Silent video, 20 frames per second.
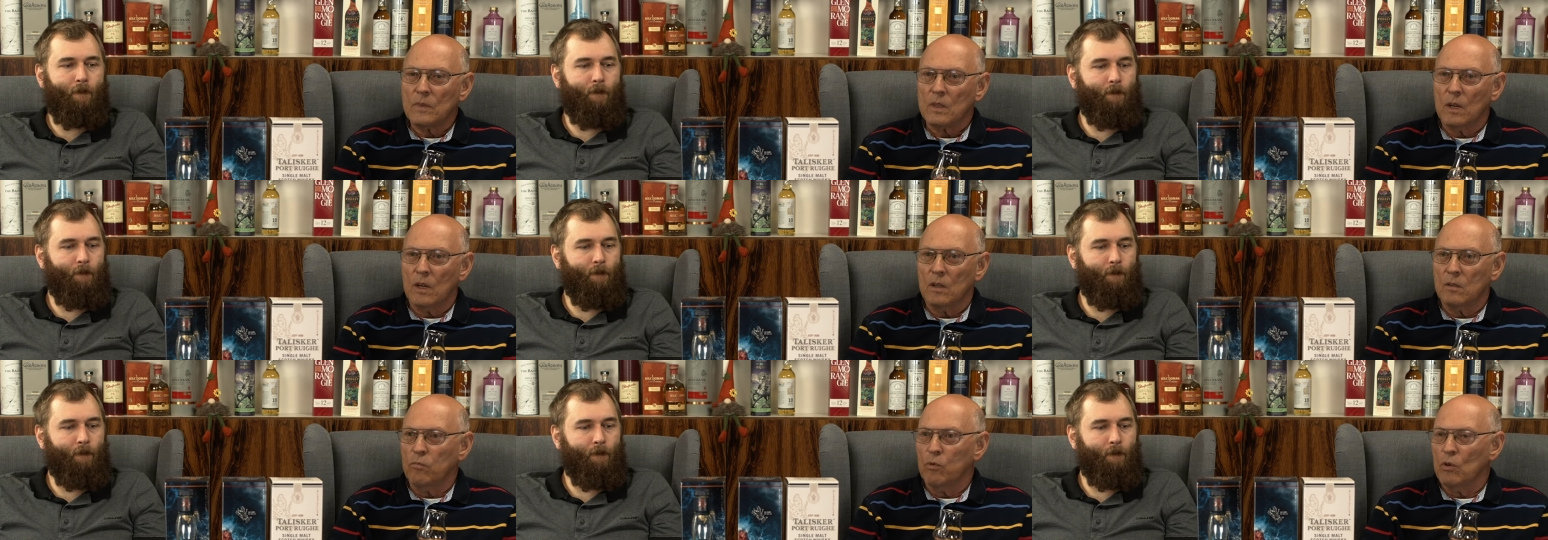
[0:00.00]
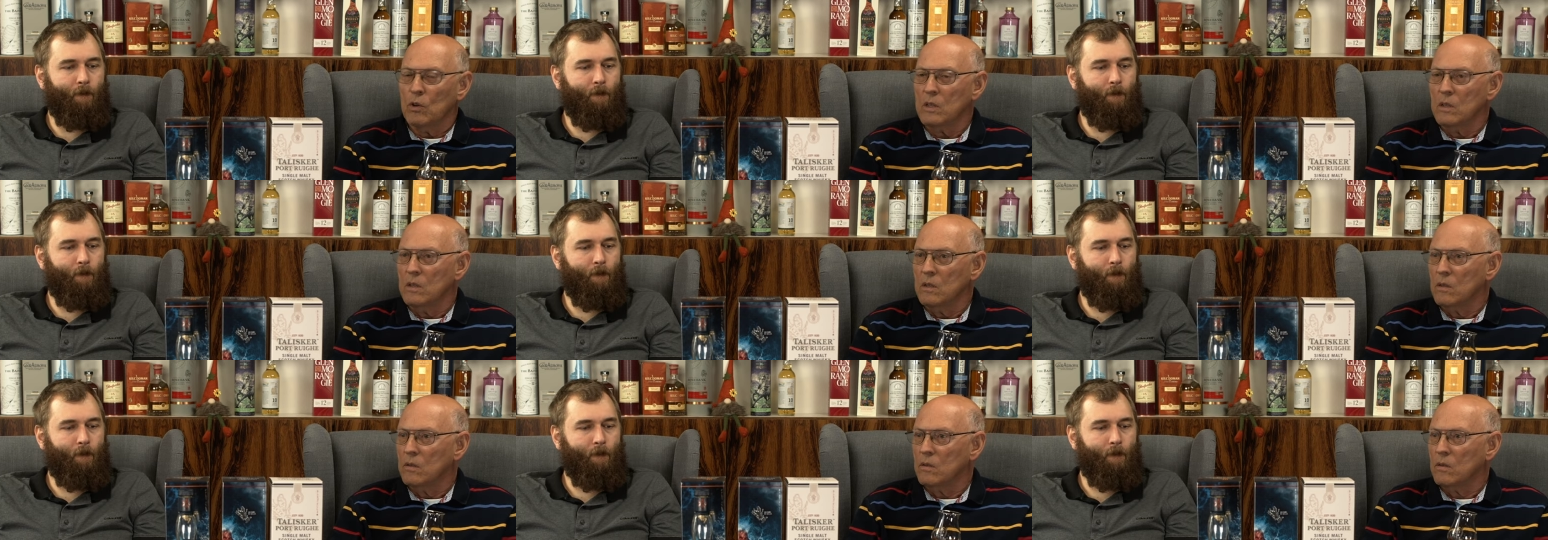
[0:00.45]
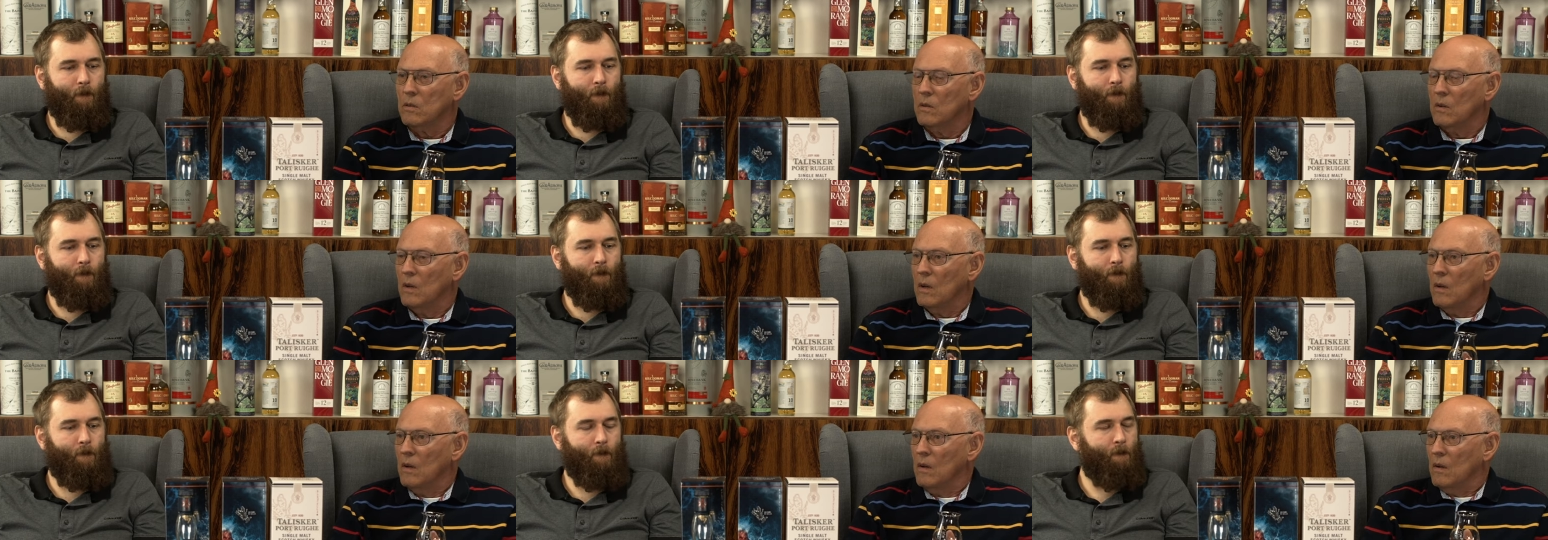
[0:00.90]
Speaker 1: it wasn't
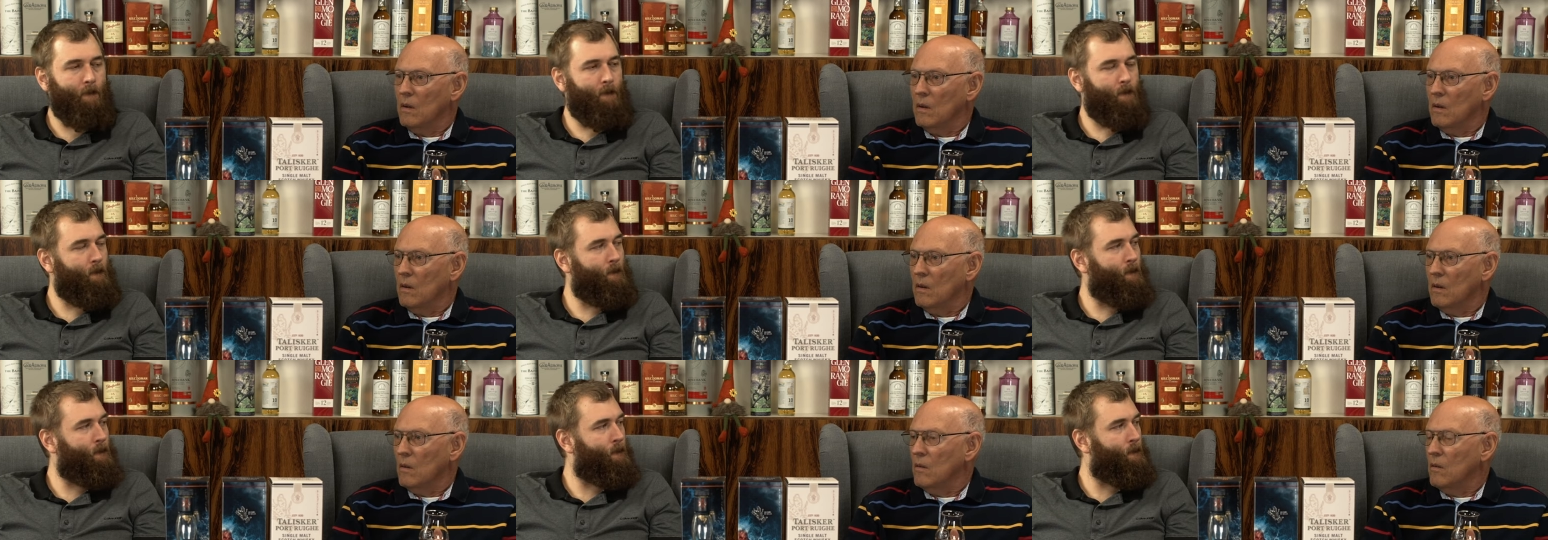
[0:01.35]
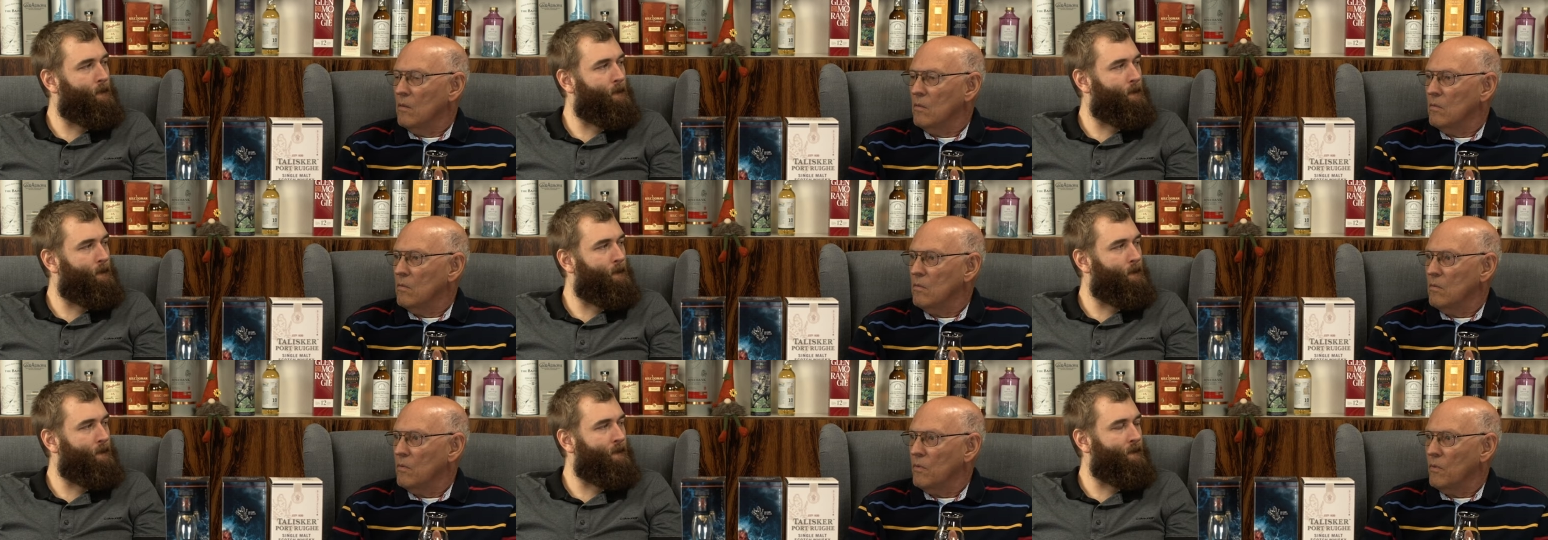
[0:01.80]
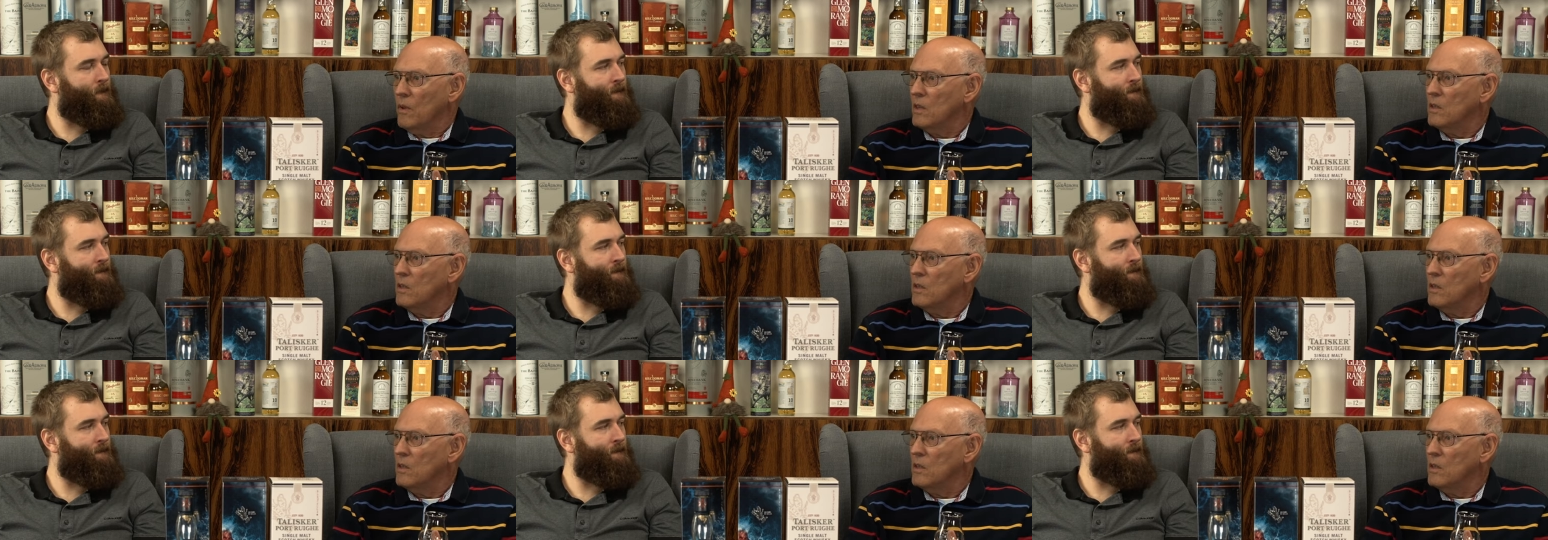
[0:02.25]
uh, I